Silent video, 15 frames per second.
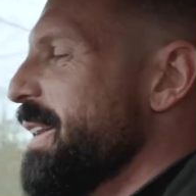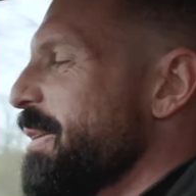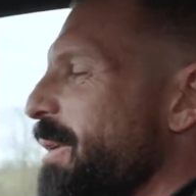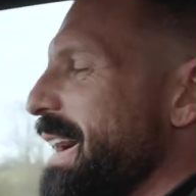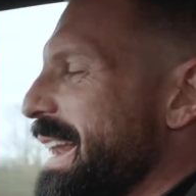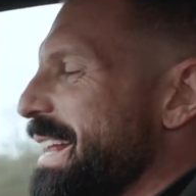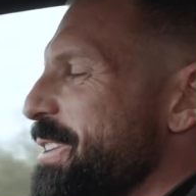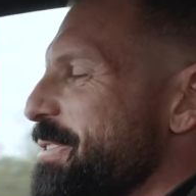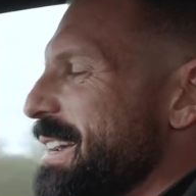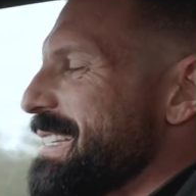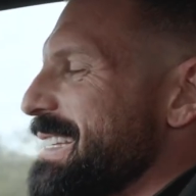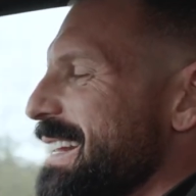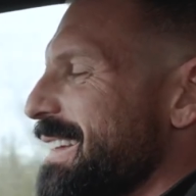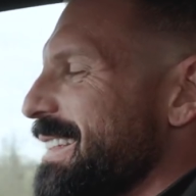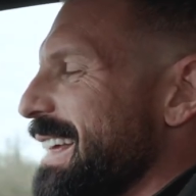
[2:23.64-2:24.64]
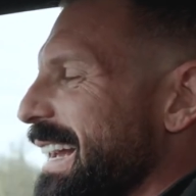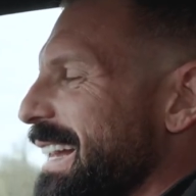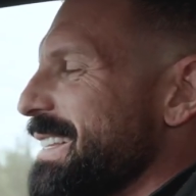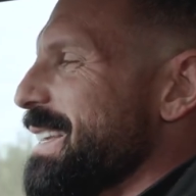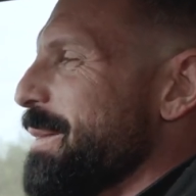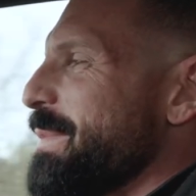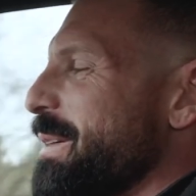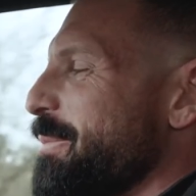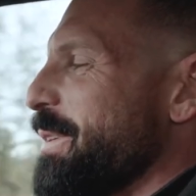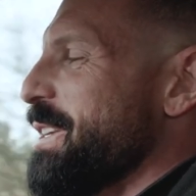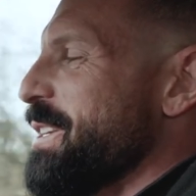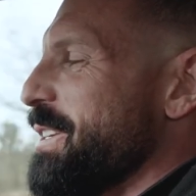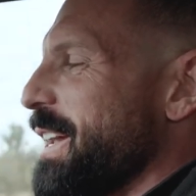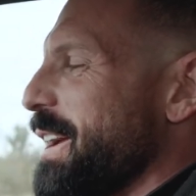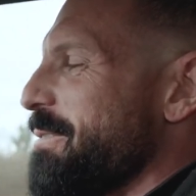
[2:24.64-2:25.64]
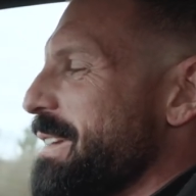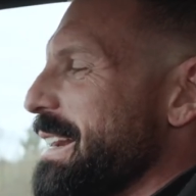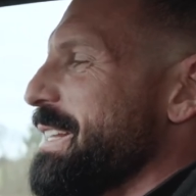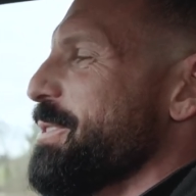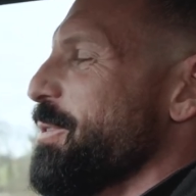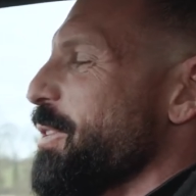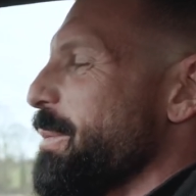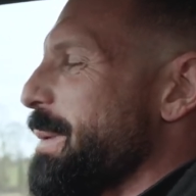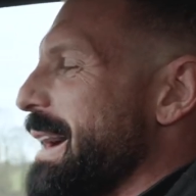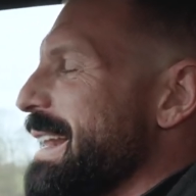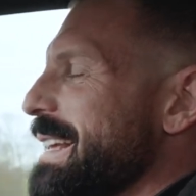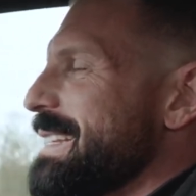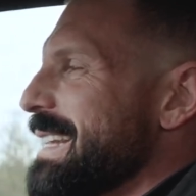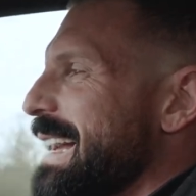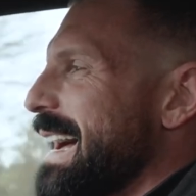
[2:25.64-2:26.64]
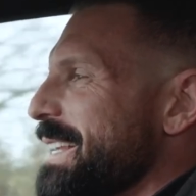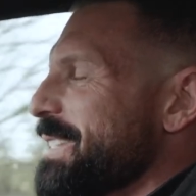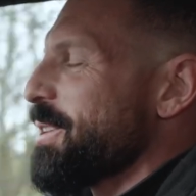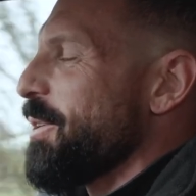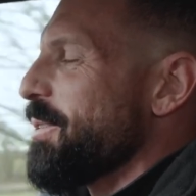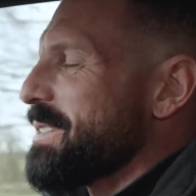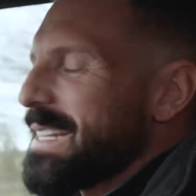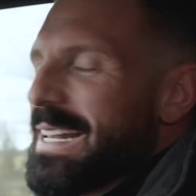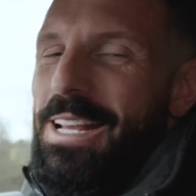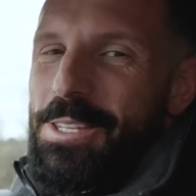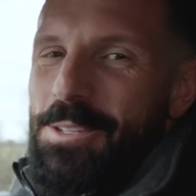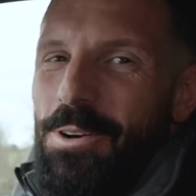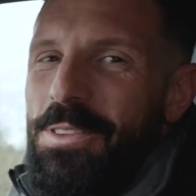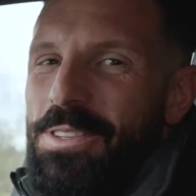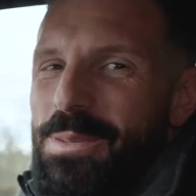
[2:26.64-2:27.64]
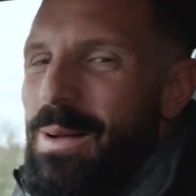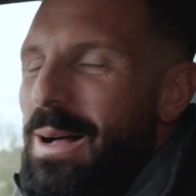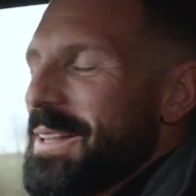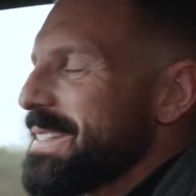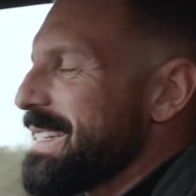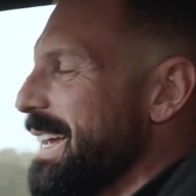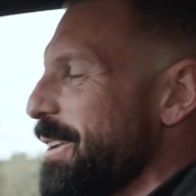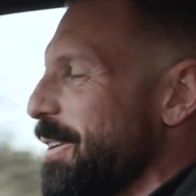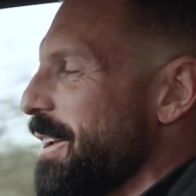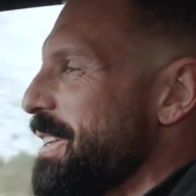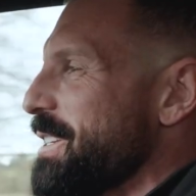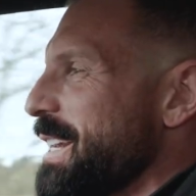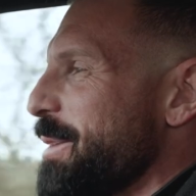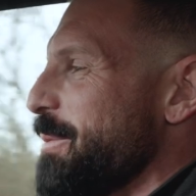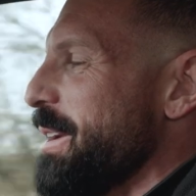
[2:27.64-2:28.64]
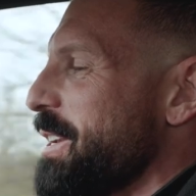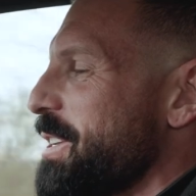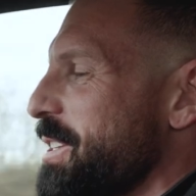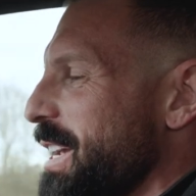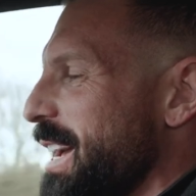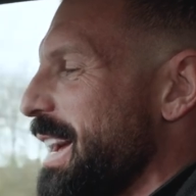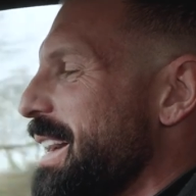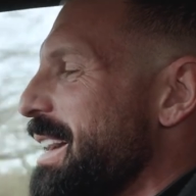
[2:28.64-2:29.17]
Quite an interesting thing, and something which you don't really talk about, is it has got cylinder on demand technology, which